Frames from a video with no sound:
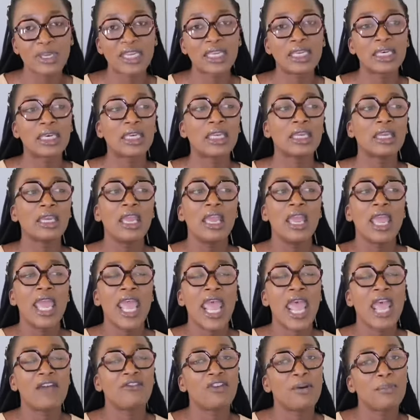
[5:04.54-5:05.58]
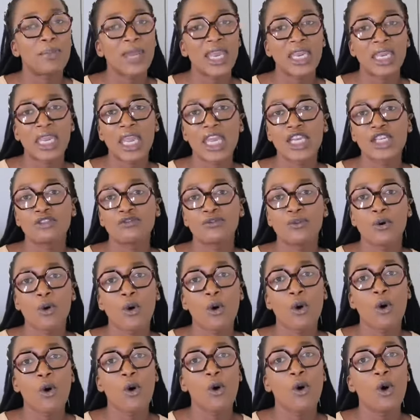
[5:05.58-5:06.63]
picnic, have a package
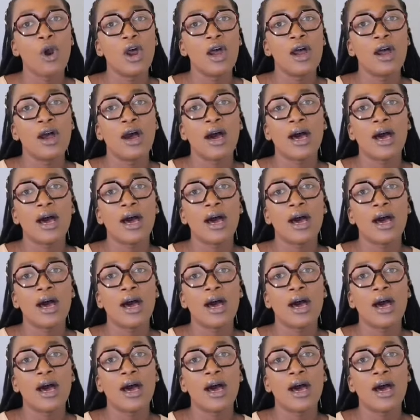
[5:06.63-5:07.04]
for